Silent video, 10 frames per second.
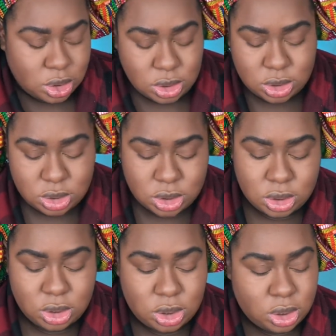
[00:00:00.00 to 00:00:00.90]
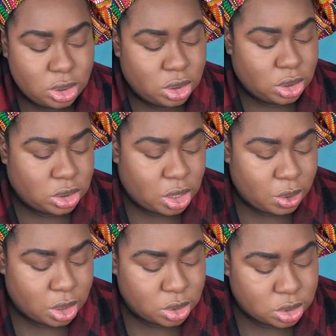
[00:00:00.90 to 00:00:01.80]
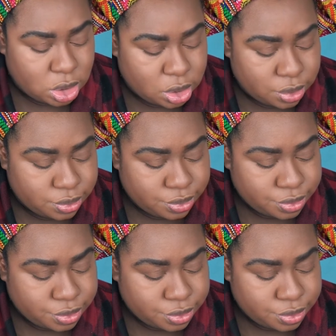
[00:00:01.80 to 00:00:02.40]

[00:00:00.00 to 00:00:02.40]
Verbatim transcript: that's, that's how it goes now.